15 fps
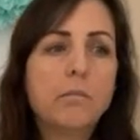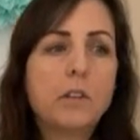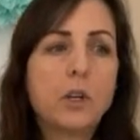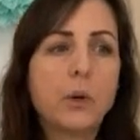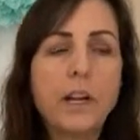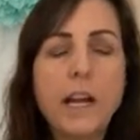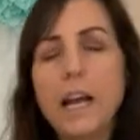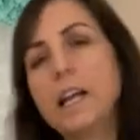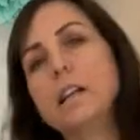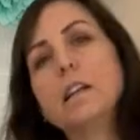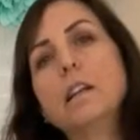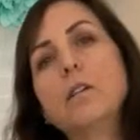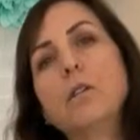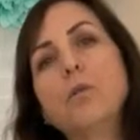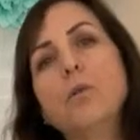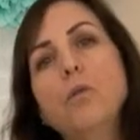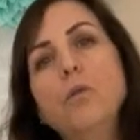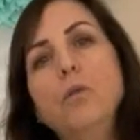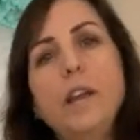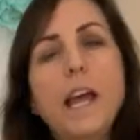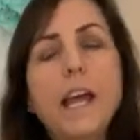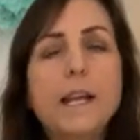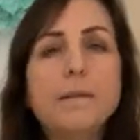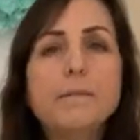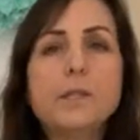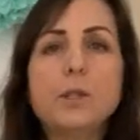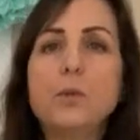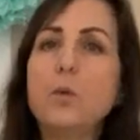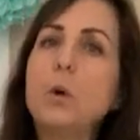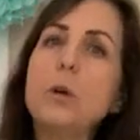create names
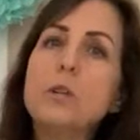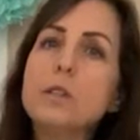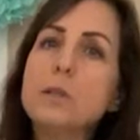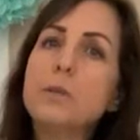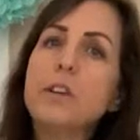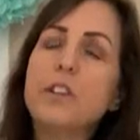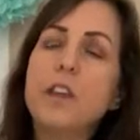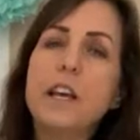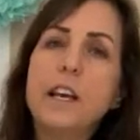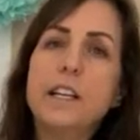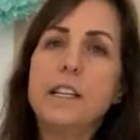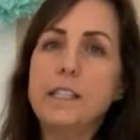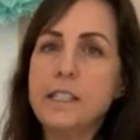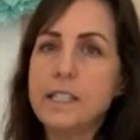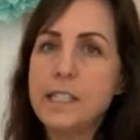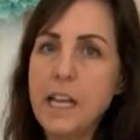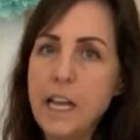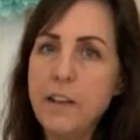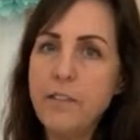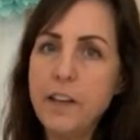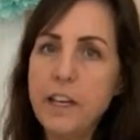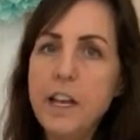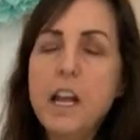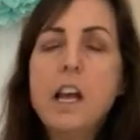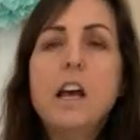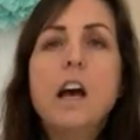and words with it and save it